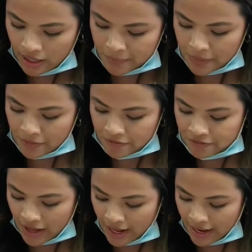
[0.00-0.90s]
Number
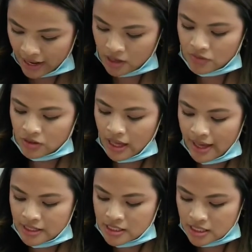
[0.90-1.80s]
5, the
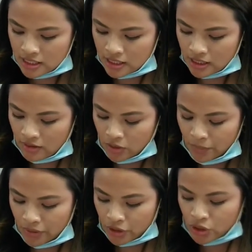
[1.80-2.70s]
ending of the
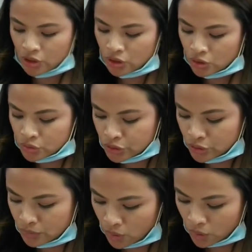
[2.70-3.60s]
book grew
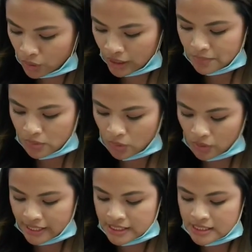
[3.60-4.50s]
more and more
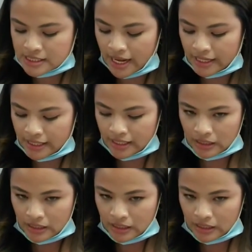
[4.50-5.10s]
exciting.